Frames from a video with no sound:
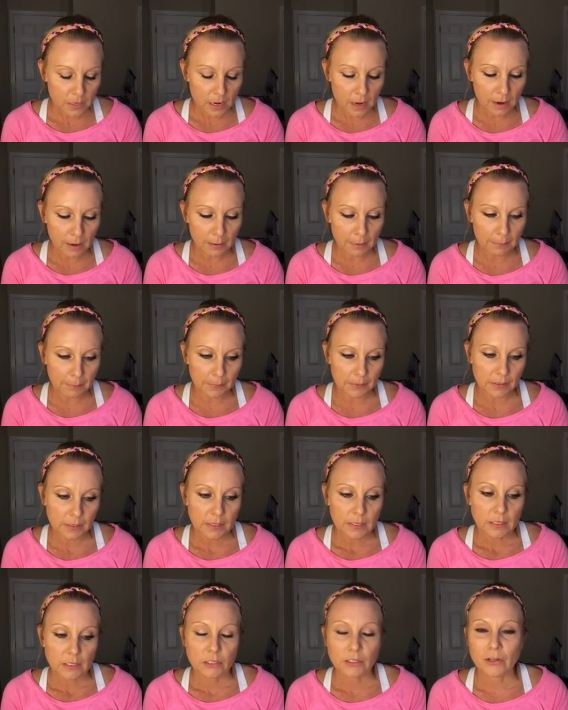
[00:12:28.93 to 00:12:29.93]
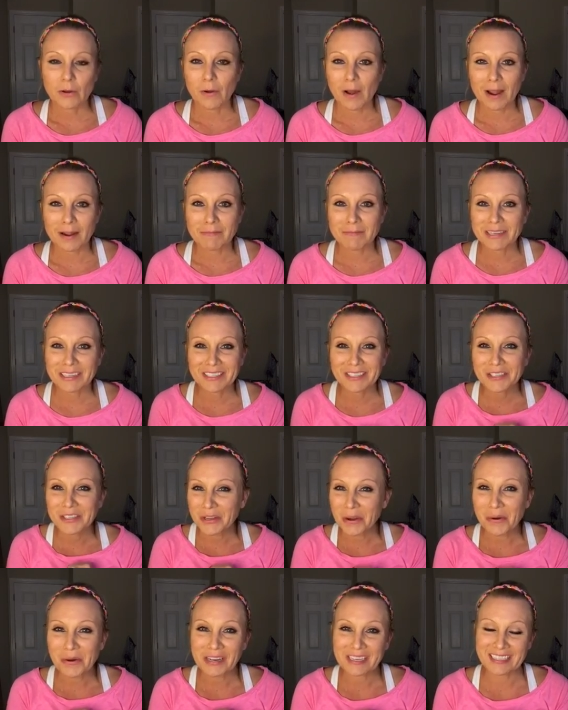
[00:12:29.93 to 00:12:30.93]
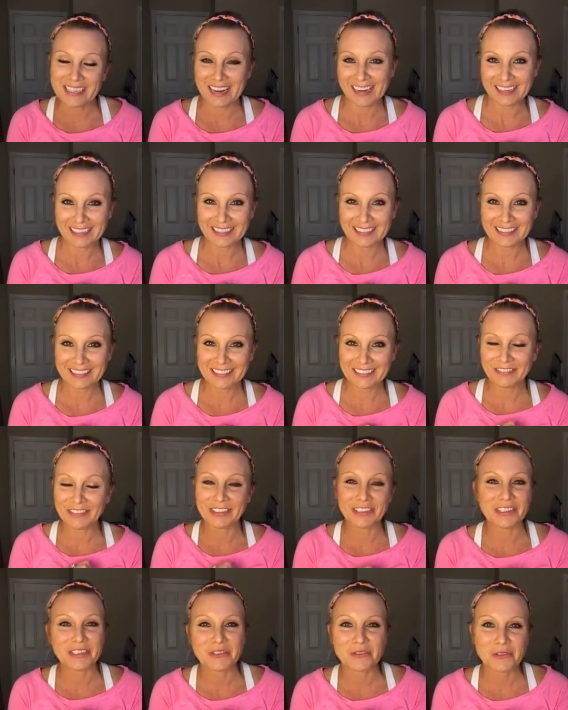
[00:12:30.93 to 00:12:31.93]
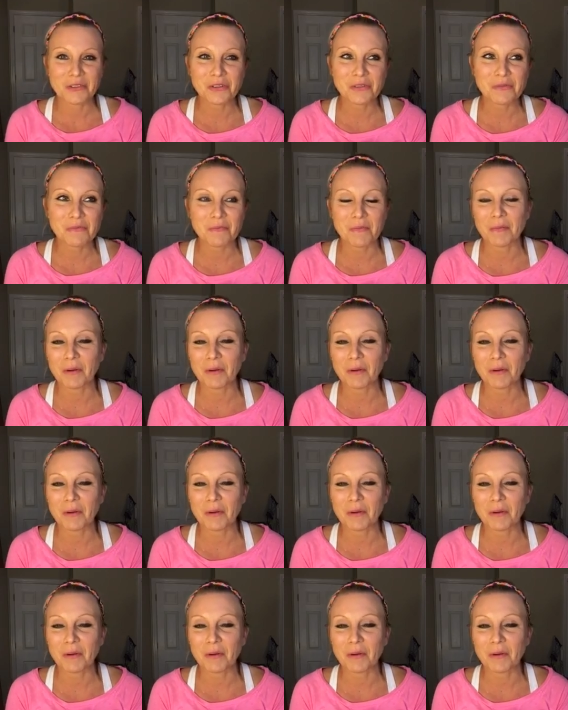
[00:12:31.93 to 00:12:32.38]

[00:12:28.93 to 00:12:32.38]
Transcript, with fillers: Um, so I'm just so excited for this group.